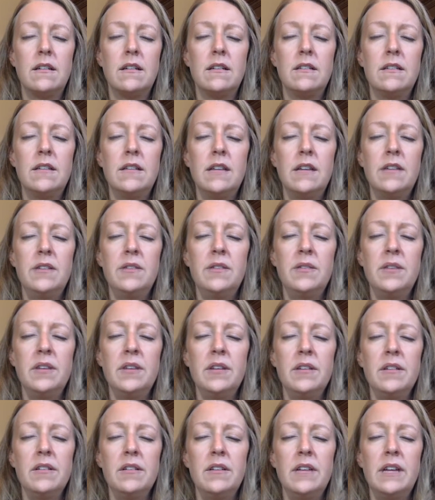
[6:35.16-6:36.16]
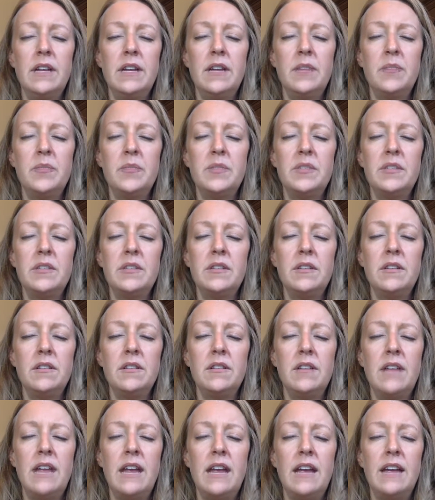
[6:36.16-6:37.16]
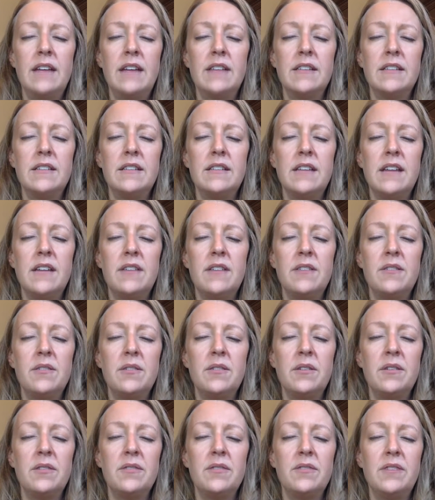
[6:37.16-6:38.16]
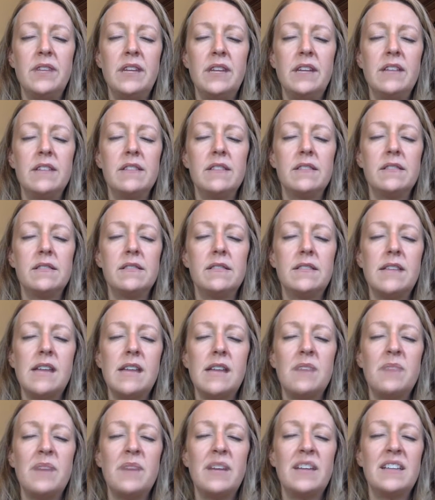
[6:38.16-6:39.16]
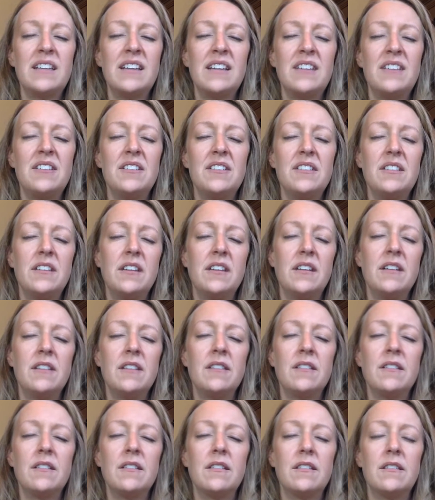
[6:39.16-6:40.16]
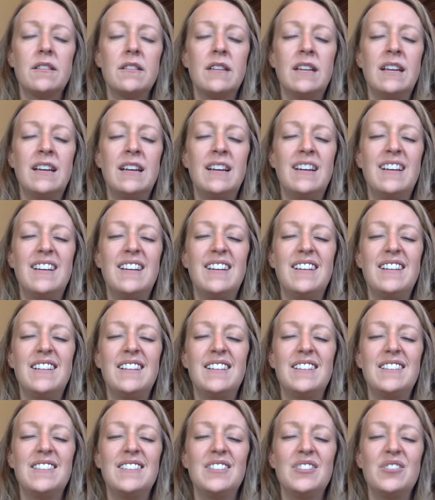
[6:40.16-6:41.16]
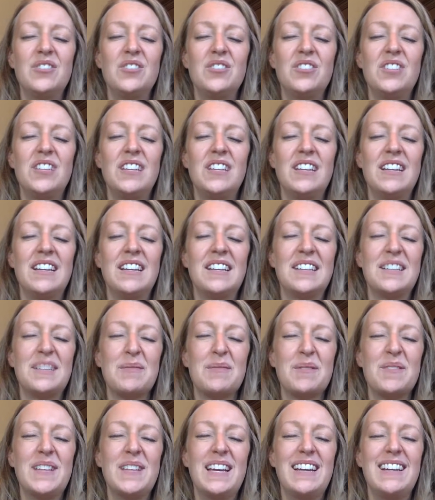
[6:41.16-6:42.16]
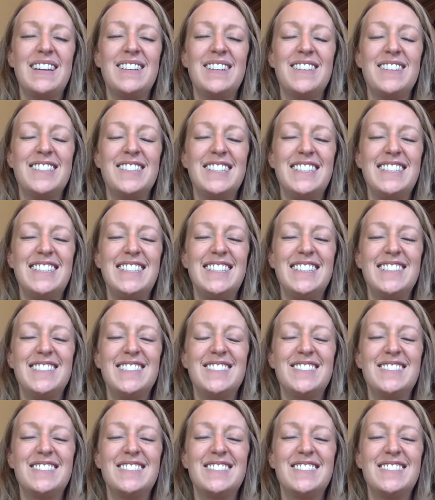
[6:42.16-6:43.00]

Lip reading: Down through your hips and your legs and down through your feet. Down, back down into the earth. So she can get some of that energy too.